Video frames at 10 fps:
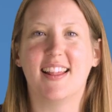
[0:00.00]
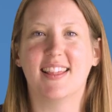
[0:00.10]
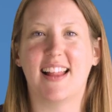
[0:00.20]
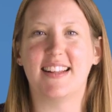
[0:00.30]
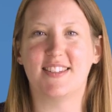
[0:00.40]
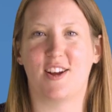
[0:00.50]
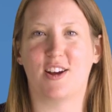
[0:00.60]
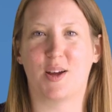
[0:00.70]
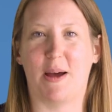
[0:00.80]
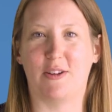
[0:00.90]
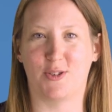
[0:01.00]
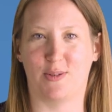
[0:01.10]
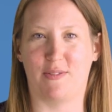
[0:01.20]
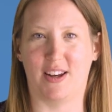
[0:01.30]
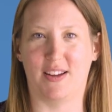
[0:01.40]
Let's talk about
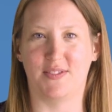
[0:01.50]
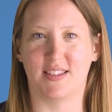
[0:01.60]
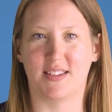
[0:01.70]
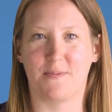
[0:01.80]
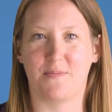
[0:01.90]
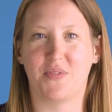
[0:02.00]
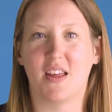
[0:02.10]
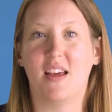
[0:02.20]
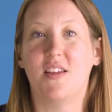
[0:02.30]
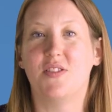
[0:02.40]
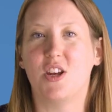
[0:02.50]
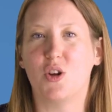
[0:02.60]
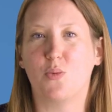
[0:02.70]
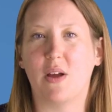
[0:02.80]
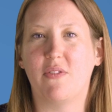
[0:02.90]
derivatives. The
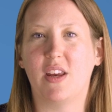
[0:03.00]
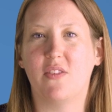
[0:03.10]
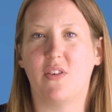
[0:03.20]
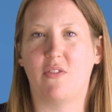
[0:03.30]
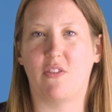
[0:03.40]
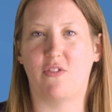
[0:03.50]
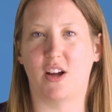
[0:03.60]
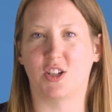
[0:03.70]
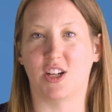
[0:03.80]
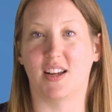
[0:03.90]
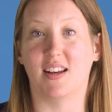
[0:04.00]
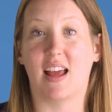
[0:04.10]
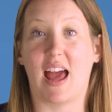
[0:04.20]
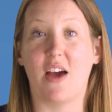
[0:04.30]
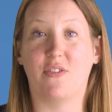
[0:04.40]
derivative of a function,
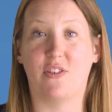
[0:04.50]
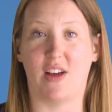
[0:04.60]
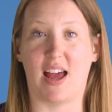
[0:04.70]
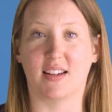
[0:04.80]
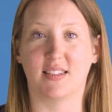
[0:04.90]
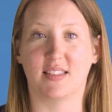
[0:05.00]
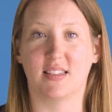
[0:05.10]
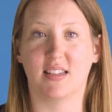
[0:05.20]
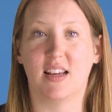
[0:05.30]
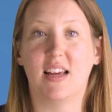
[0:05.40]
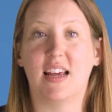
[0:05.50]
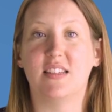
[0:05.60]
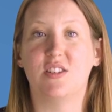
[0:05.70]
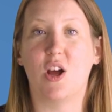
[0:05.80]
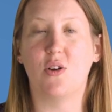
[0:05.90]
f of x,
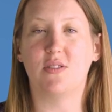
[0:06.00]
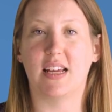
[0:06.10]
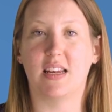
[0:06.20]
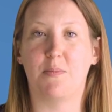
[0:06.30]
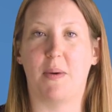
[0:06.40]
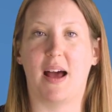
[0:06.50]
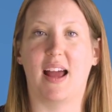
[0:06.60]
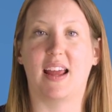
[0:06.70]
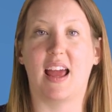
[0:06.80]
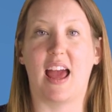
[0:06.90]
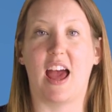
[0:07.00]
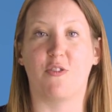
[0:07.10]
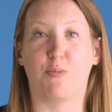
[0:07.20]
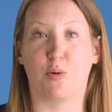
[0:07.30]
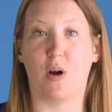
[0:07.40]
is notated by
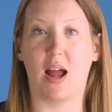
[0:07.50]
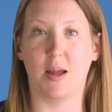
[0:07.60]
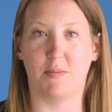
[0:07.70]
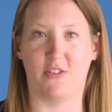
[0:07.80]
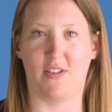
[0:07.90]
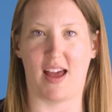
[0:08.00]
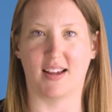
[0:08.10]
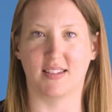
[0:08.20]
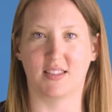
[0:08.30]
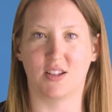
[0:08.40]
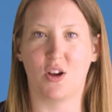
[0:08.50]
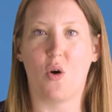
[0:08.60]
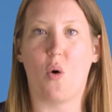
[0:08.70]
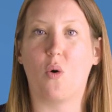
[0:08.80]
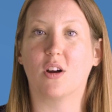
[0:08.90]
f prime of x,
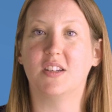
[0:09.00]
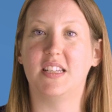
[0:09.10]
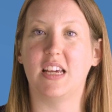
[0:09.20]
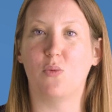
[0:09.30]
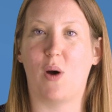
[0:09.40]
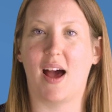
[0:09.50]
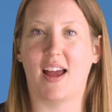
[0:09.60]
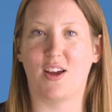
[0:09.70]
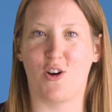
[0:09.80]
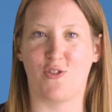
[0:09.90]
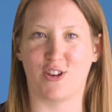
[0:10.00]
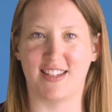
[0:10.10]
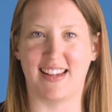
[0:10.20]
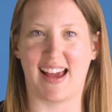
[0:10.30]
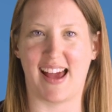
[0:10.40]
or dy over
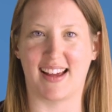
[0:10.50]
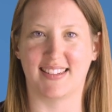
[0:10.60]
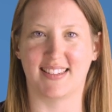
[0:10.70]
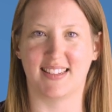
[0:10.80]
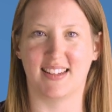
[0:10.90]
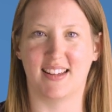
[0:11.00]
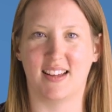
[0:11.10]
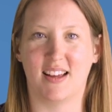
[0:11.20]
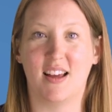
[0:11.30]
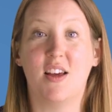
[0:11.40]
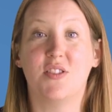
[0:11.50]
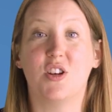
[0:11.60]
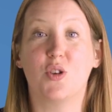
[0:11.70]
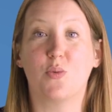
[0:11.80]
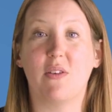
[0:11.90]
dx. The
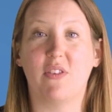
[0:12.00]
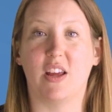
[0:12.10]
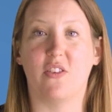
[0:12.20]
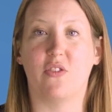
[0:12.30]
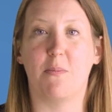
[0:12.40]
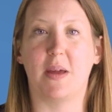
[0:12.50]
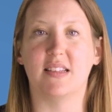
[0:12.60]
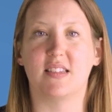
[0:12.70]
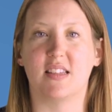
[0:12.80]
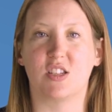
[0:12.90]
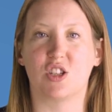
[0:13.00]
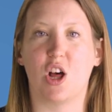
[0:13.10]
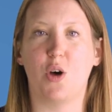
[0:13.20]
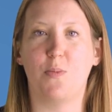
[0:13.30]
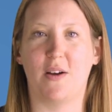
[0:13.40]
derivative means the
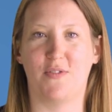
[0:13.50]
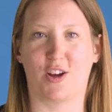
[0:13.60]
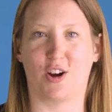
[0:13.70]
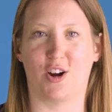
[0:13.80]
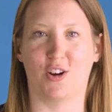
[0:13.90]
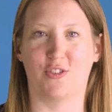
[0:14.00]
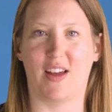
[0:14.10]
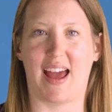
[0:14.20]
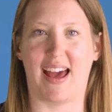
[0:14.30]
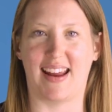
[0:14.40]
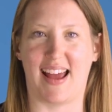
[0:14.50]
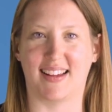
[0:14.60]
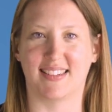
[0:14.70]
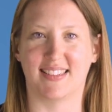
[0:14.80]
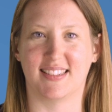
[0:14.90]
slope of the curve at
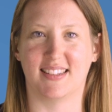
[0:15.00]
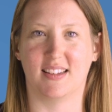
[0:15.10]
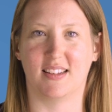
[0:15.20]
x.